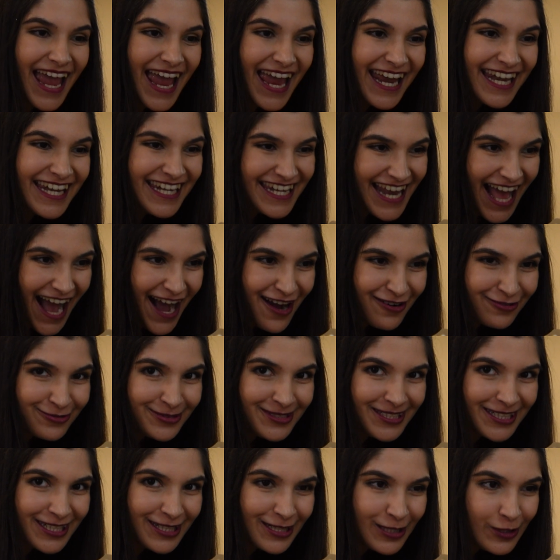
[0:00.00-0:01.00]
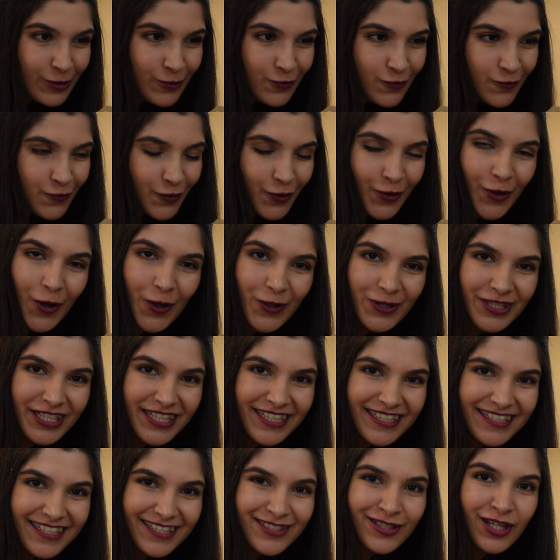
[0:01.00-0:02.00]
And now the glue for all
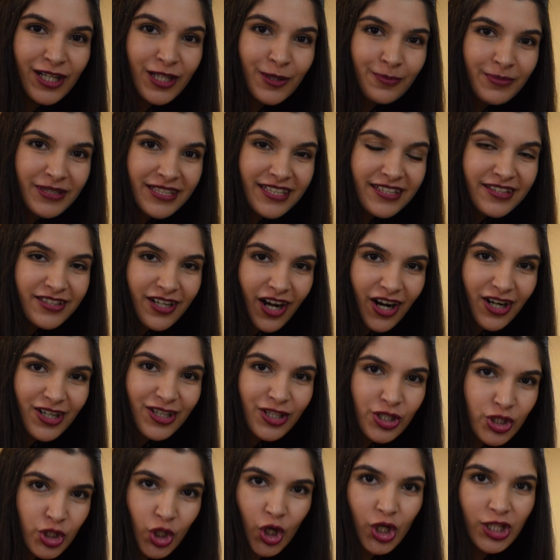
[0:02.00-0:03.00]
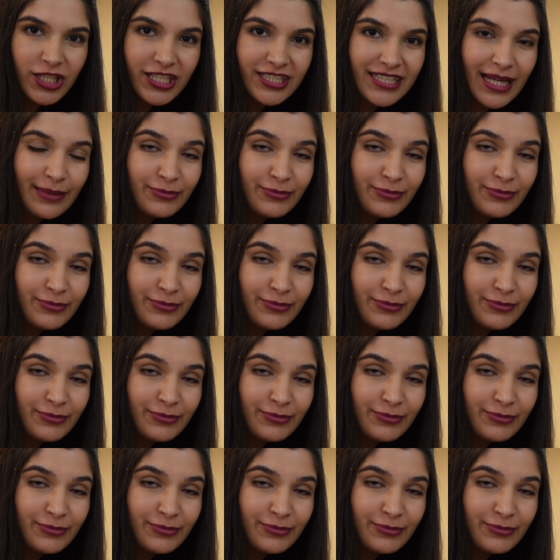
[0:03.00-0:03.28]
this is going to be the dark chocolate.